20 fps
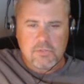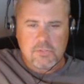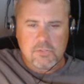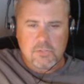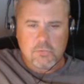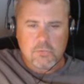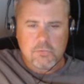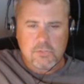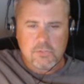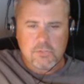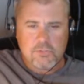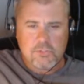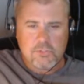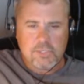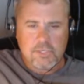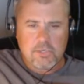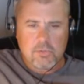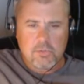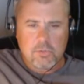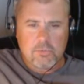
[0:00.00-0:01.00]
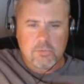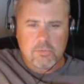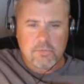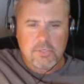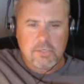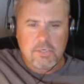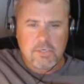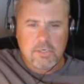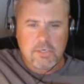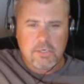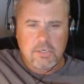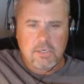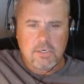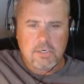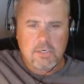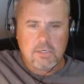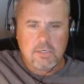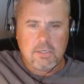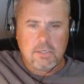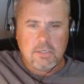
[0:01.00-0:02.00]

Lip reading: go to the channel over here.